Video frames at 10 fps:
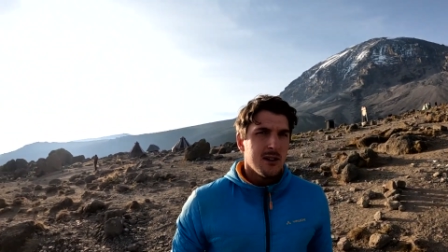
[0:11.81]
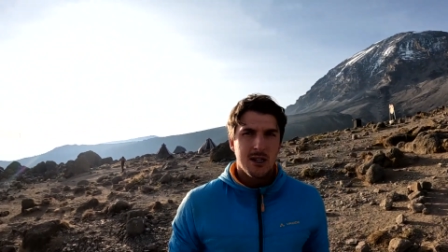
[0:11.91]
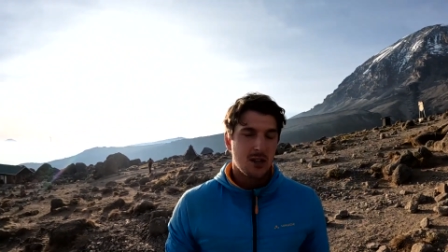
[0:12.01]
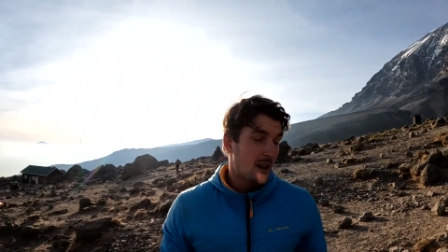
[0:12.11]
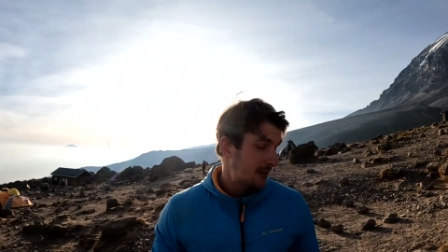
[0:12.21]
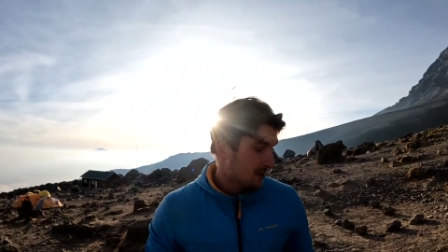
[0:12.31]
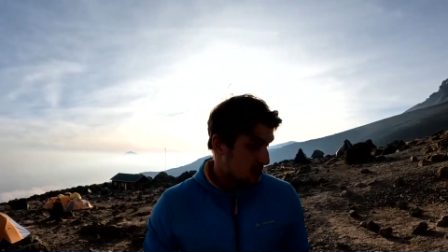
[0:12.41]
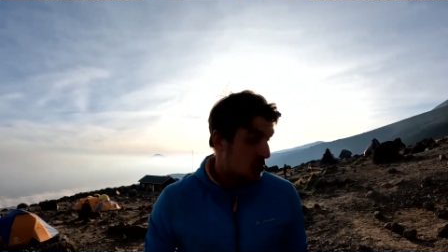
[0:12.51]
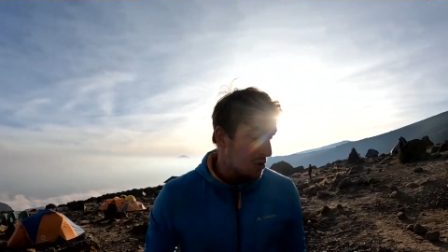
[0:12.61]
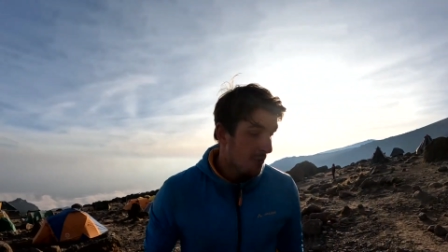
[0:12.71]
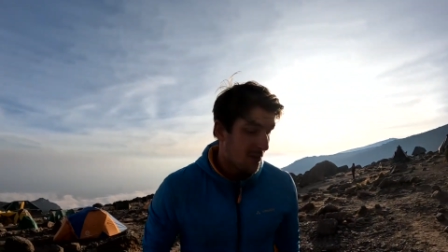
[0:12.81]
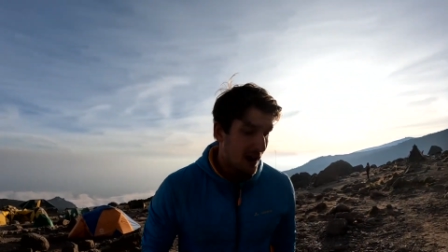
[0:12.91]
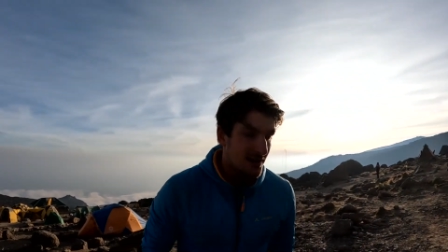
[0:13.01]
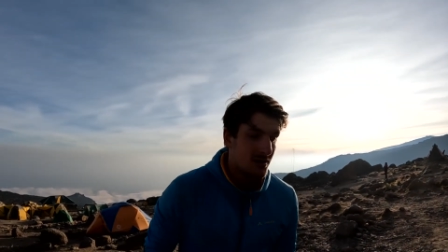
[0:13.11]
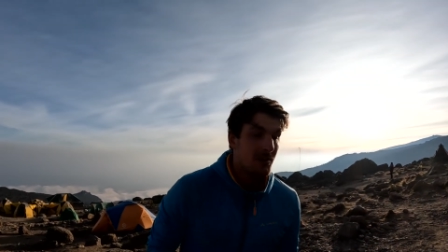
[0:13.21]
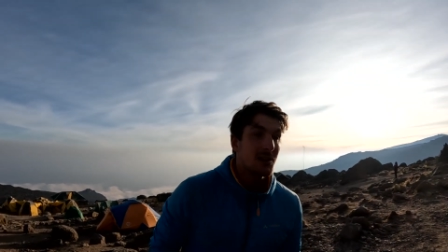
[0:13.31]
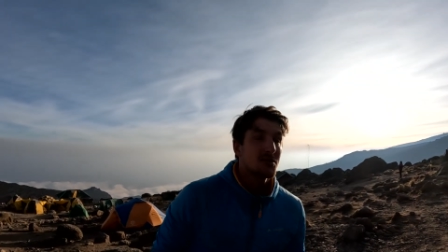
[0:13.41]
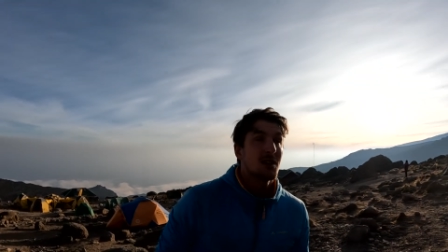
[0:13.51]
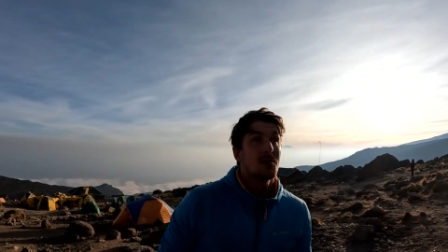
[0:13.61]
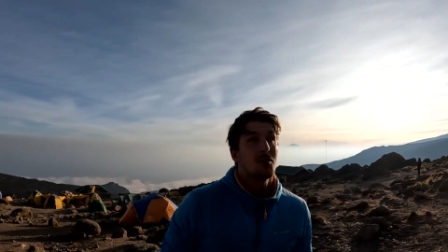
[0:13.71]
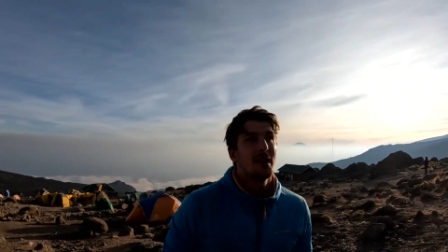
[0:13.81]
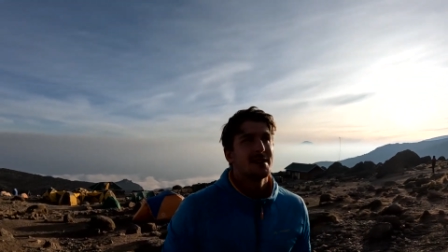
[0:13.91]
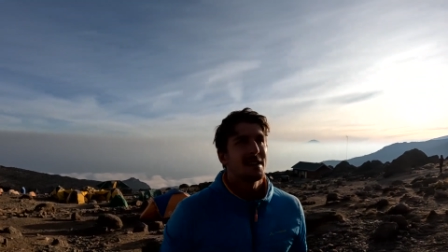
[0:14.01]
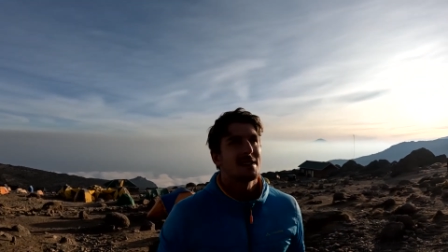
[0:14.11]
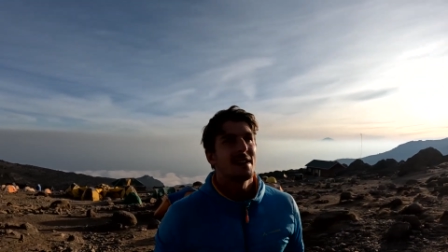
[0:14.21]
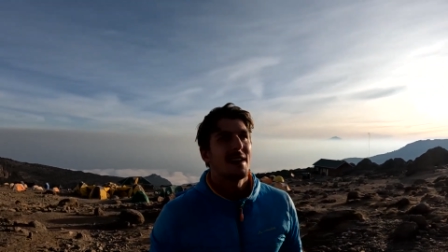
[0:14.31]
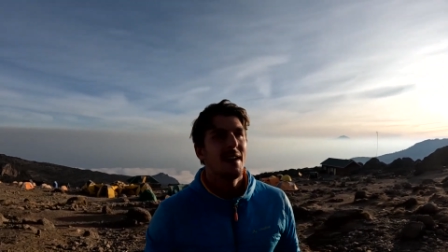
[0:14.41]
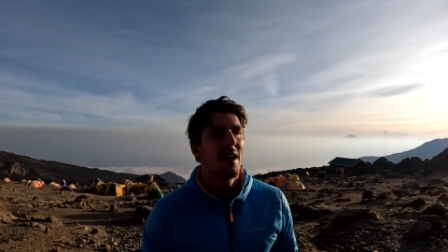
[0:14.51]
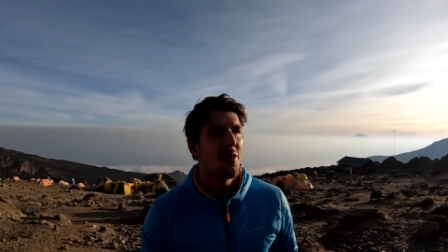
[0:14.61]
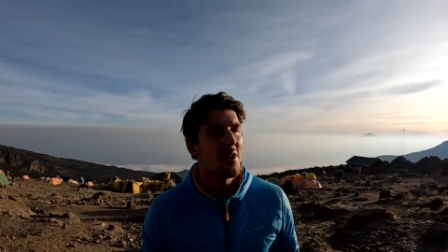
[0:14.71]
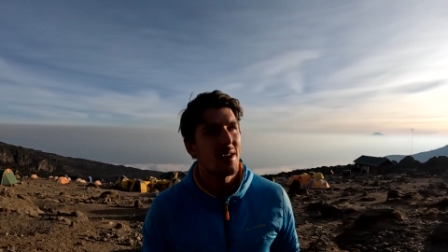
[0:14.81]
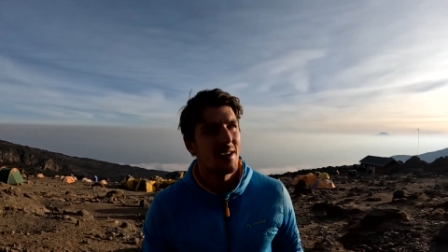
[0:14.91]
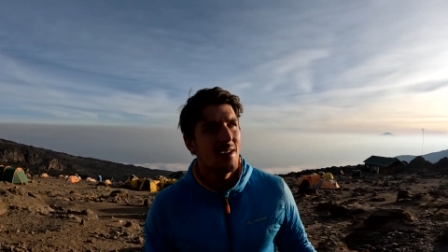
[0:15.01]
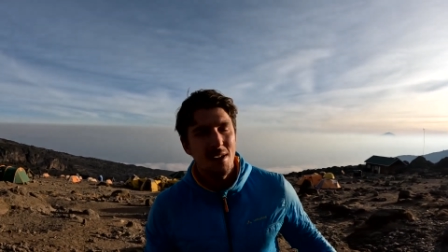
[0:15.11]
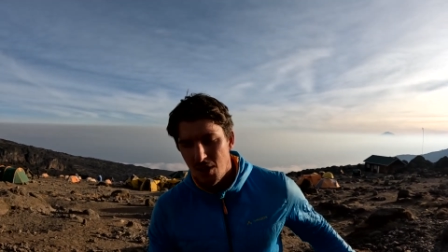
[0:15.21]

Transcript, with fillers: There's another 2,000 meters up, right? And uh, I think